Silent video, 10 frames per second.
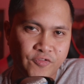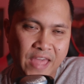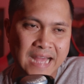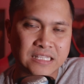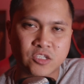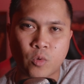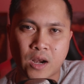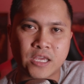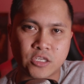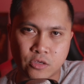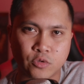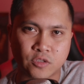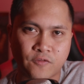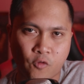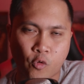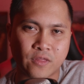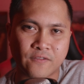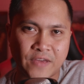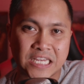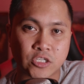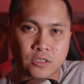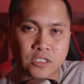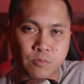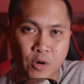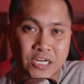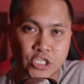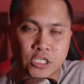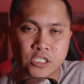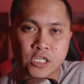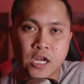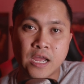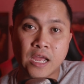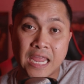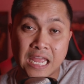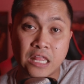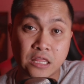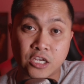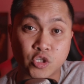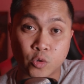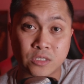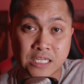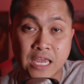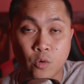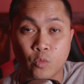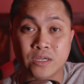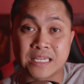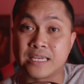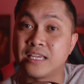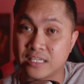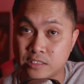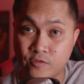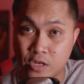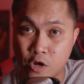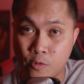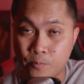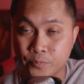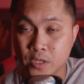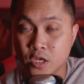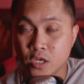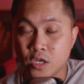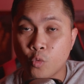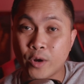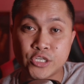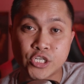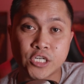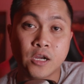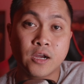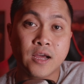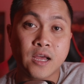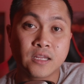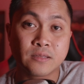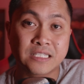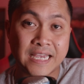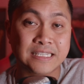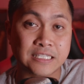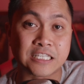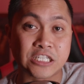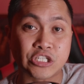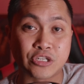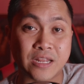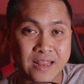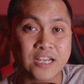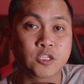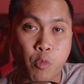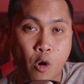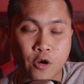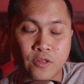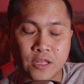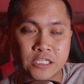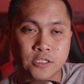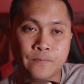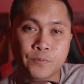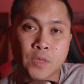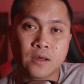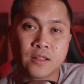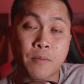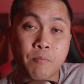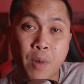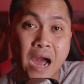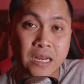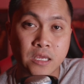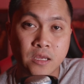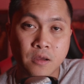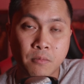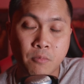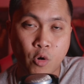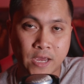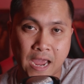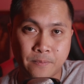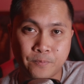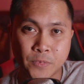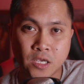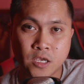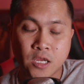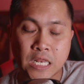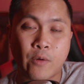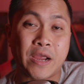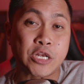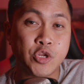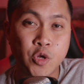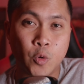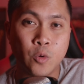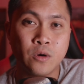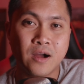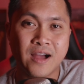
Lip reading: that's what I used for the facial expressions in this short skit, was his video. Which takes us to the next part of this, the body mocap. Now, I knew